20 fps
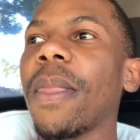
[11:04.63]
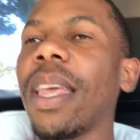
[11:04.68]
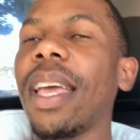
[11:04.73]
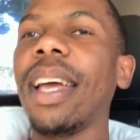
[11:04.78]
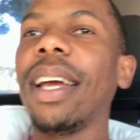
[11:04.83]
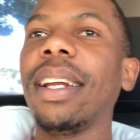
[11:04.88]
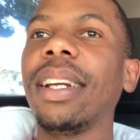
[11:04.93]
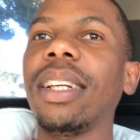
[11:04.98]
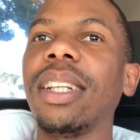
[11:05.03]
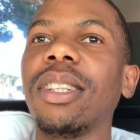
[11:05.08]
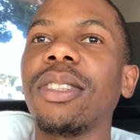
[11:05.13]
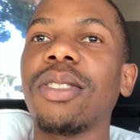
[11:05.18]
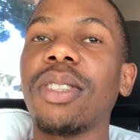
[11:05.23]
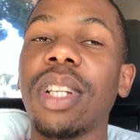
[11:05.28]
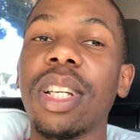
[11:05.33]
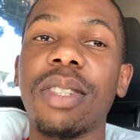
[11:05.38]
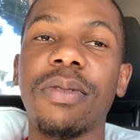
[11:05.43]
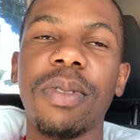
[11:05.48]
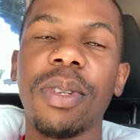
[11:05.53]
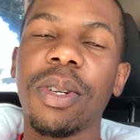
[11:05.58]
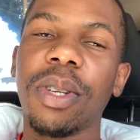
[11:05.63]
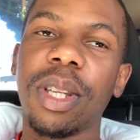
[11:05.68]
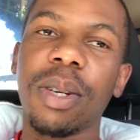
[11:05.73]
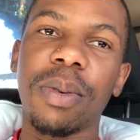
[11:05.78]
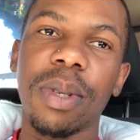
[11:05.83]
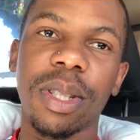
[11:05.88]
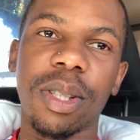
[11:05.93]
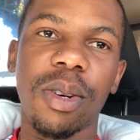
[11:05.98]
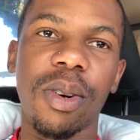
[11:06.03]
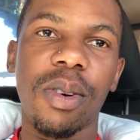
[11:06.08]
And in today's video, that
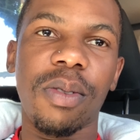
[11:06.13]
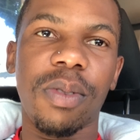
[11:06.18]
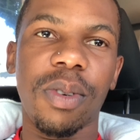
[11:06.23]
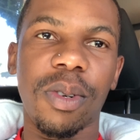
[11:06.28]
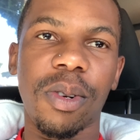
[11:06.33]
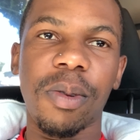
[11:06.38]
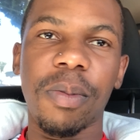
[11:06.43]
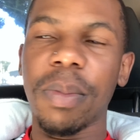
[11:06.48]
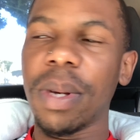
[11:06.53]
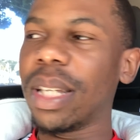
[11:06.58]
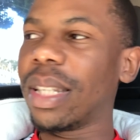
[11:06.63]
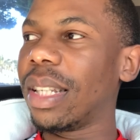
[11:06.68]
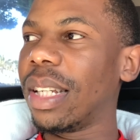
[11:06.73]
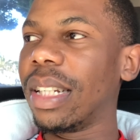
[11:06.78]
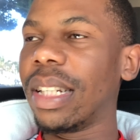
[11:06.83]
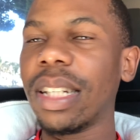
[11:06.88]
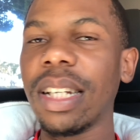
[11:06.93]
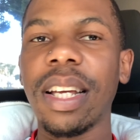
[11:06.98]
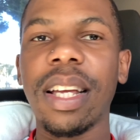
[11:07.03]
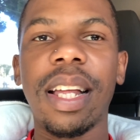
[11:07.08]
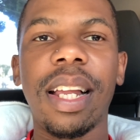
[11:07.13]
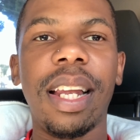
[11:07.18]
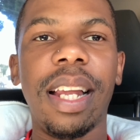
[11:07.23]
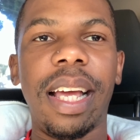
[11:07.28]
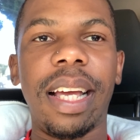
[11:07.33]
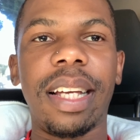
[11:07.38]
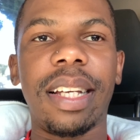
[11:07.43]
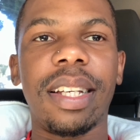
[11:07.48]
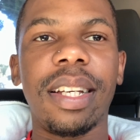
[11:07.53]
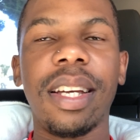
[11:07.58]
was the overall message.
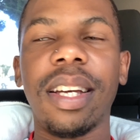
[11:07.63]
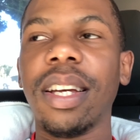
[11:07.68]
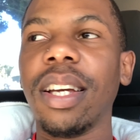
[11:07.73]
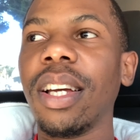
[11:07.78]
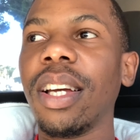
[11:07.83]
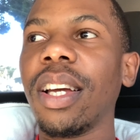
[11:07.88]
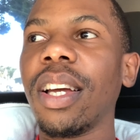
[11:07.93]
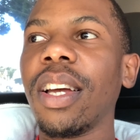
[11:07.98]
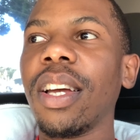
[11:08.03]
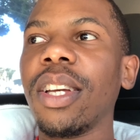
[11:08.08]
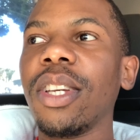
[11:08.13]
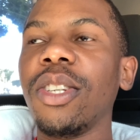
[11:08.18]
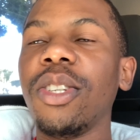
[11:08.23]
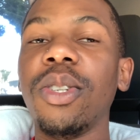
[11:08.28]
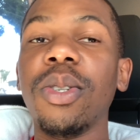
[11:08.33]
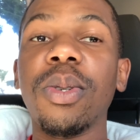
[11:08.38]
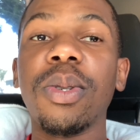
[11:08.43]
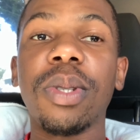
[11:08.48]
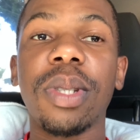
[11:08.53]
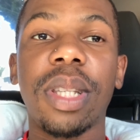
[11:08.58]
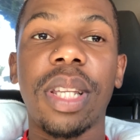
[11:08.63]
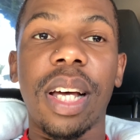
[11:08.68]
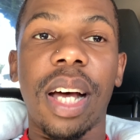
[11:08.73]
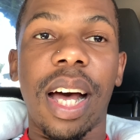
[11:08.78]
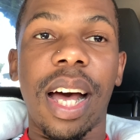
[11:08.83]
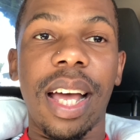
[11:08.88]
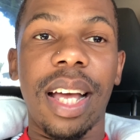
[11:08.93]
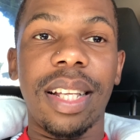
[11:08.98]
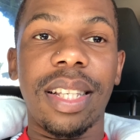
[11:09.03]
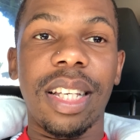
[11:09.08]
Like, use the
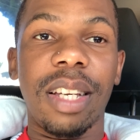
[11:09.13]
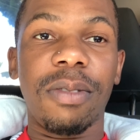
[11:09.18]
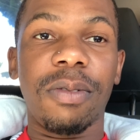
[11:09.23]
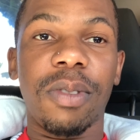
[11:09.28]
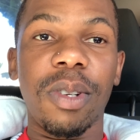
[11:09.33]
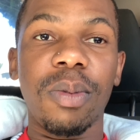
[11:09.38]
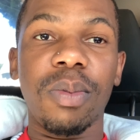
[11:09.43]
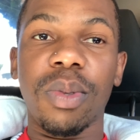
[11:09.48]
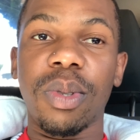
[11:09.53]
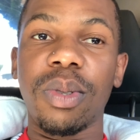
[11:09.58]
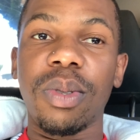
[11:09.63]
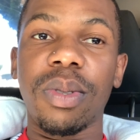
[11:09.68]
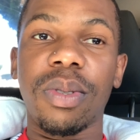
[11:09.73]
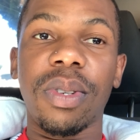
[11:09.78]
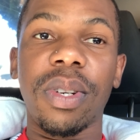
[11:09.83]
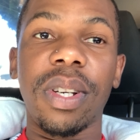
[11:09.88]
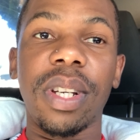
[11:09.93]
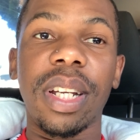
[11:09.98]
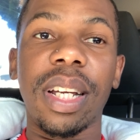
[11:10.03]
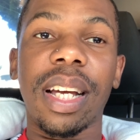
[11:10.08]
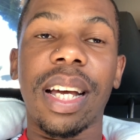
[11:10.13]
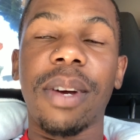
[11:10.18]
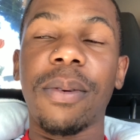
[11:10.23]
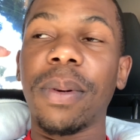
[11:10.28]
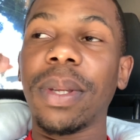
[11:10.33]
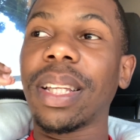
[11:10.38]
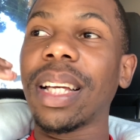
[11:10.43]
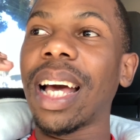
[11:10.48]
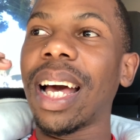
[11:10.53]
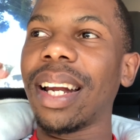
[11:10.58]
higher time frames when you're trading
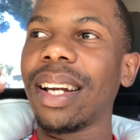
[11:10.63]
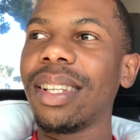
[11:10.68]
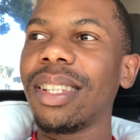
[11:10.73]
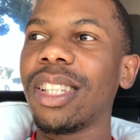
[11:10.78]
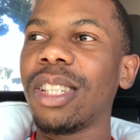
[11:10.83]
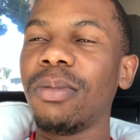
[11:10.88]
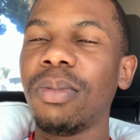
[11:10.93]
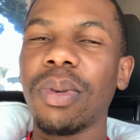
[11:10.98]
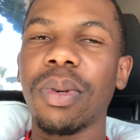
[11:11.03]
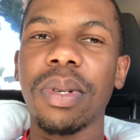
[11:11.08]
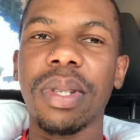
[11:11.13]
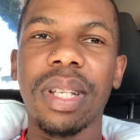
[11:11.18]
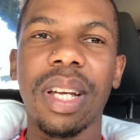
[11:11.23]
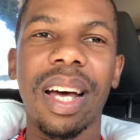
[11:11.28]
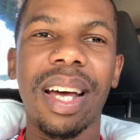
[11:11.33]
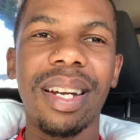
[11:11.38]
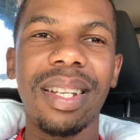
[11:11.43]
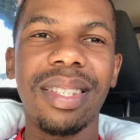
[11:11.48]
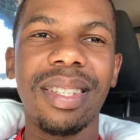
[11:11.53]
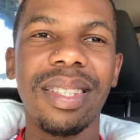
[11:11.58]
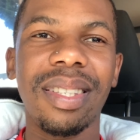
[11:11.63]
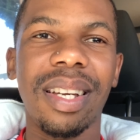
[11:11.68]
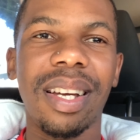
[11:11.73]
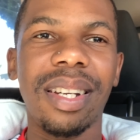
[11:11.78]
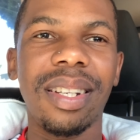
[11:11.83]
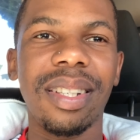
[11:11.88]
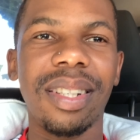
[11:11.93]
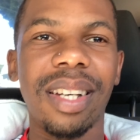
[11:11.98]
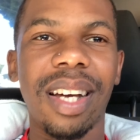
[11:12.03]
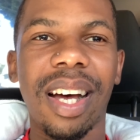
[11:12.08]
with currencies, because currencies
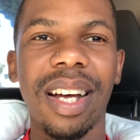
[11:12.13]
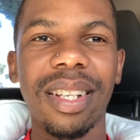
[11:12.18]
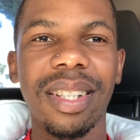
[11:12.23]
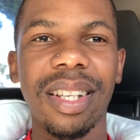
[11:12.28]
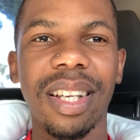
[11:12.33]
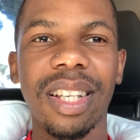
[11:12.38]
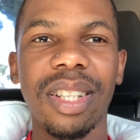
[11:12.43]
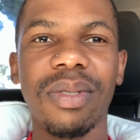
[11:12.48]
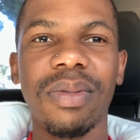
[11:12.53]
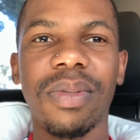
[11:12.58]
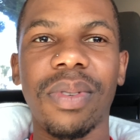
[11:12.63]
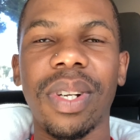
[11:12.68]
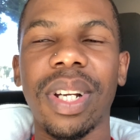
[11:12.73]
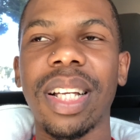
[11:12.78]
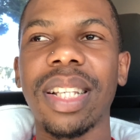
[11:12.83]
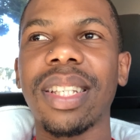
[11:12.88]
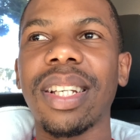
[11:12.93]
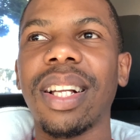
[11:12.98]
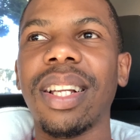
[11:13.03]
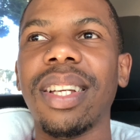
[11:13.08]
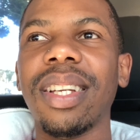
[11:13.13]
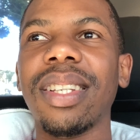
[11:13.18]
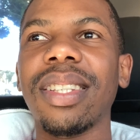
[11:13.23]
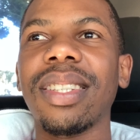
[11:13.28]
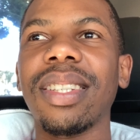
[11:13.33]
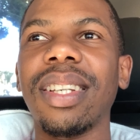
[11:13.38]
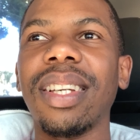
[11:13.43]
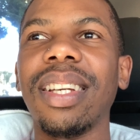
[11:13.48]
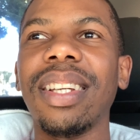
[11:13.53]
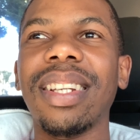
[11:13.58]
aren't as volatile
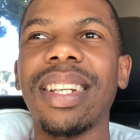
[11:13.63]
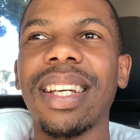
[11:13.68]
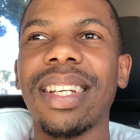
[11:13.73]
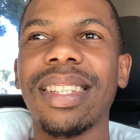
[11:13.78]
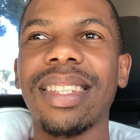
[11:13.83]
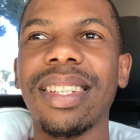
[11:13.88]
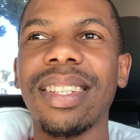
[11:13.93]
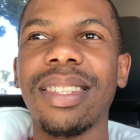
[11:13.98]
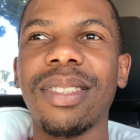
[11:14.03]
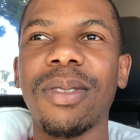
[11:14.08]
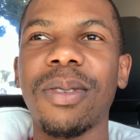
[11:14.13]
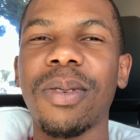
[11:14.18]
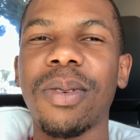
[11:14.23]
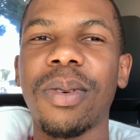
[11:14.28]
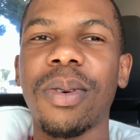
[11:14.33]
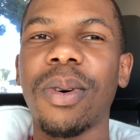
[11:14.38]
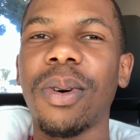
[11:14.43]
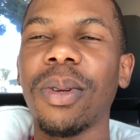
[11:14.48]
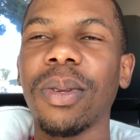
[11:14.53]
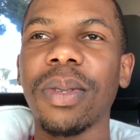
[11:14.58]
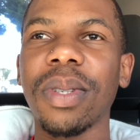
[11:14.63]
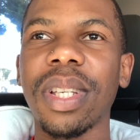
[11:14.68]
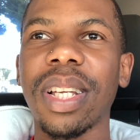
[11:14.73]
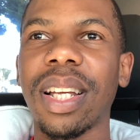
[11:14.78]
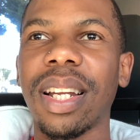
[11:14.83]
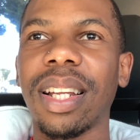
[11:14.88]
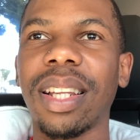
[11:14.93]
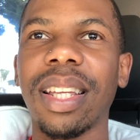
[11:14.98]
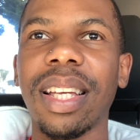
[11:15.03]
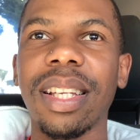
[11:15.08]
as indices or all those
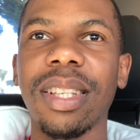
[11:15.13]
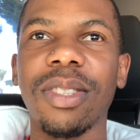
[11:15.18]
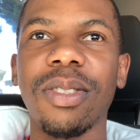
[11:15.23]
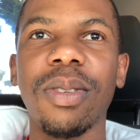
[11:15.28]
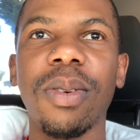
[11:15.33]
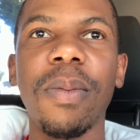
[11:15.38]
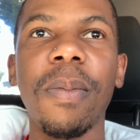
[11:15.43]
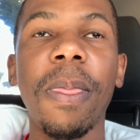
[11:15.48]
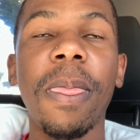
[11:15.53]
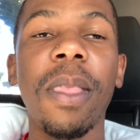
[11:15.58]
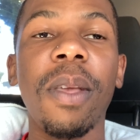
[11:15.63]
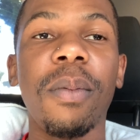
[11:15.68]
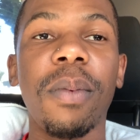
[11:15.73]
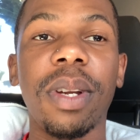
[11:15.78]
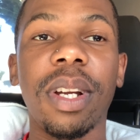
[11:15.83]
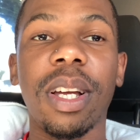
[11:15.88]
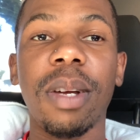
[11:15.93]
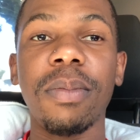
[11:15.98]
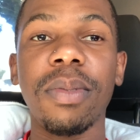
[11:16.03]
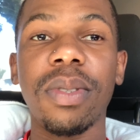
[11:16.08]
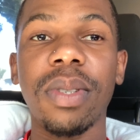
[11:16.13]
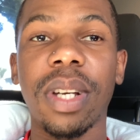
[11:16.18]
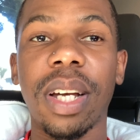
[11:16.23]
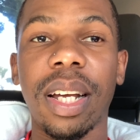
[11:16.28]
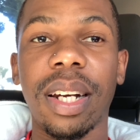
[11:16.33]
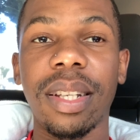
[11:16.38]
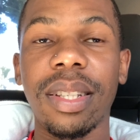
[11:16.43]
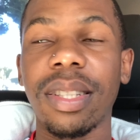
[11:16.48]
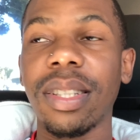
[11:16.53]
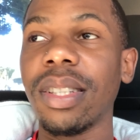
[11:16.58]
other things. So when it comes to
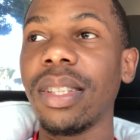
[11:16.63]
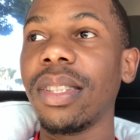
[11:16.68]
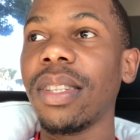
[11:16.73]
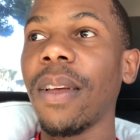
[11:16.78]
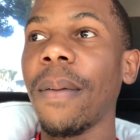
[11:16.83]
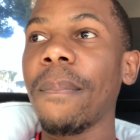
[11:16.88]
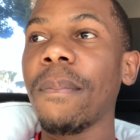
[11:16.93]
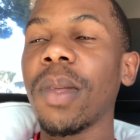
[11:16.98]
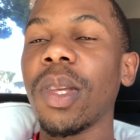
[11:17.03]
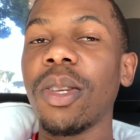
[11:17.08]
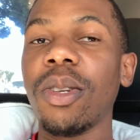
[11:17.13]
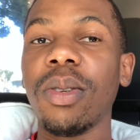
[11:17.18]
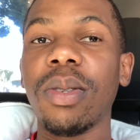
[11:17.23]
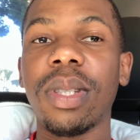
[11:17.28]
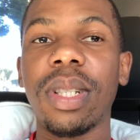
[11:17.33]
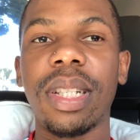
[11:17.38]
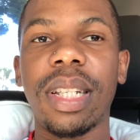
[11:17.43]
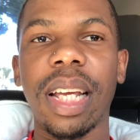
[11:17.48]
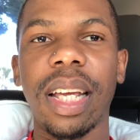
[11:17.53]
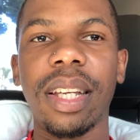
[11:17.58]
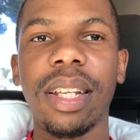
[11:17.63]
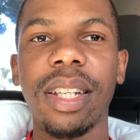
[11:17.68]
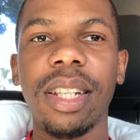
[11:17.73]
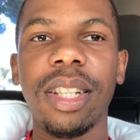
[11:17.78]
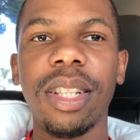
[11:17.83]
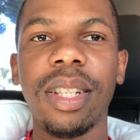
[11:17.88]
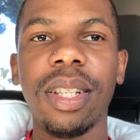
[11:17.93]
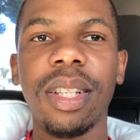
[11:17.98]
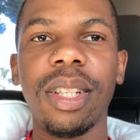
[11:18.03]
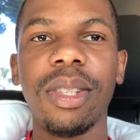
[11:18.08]
currencies, use
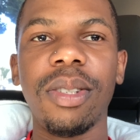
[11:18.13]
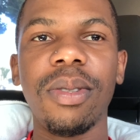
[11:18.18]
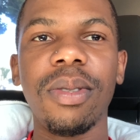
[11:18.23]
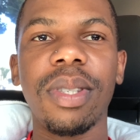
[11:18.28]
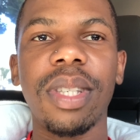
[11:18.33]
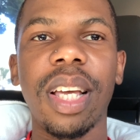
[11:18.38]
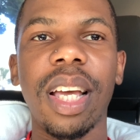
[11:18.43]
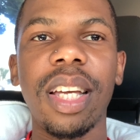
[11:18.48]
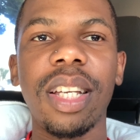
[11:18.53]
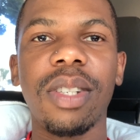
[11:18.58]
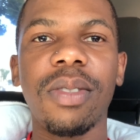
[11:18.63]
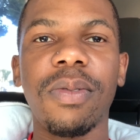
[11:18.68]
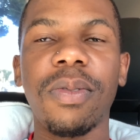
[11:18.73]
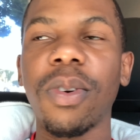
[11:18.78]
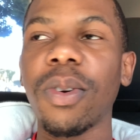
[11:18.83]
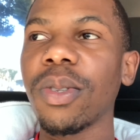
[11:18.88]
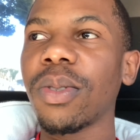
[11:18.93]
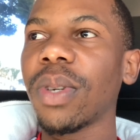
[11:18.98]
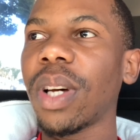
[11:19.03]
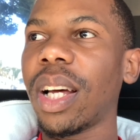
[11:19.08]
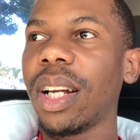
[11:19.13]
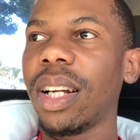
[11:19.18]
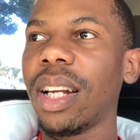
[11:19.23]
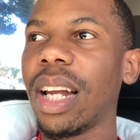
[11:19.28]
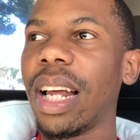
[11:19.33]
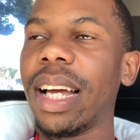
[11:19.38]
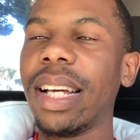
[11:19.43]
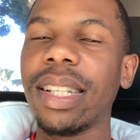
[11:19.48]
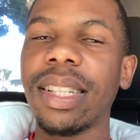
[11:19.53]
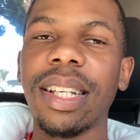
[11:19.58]
daily, use H4 to
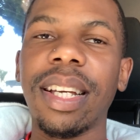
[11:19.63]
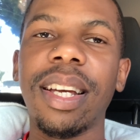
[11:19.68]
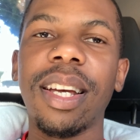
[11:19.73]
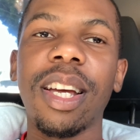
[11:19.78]
analyze.